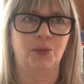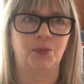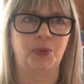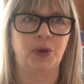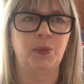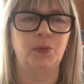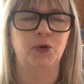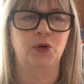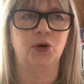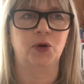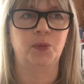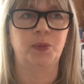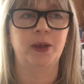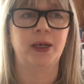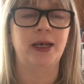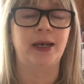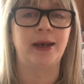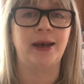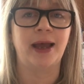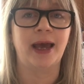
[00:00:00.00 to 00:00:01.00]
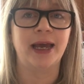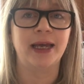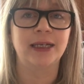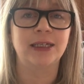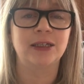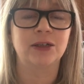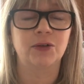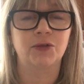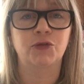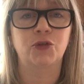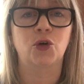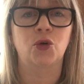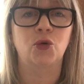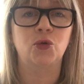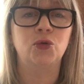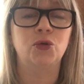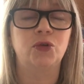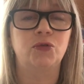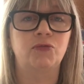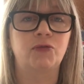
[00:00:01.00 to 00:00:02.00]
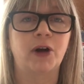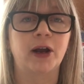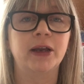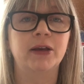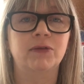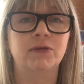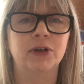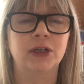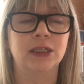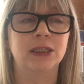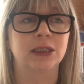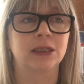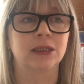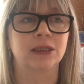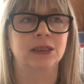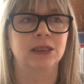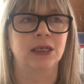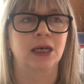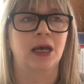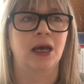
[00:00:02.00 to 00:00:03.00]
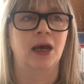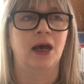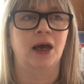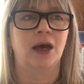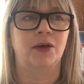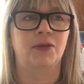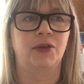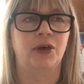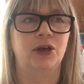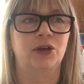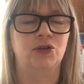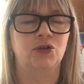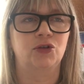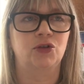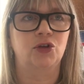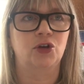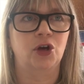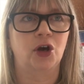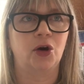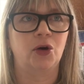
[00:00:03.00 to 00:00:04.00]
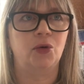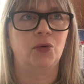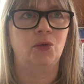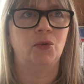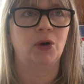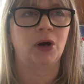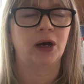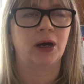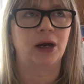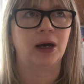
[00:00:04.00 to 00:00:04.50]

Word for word: people could be led for all the right reasons, they could go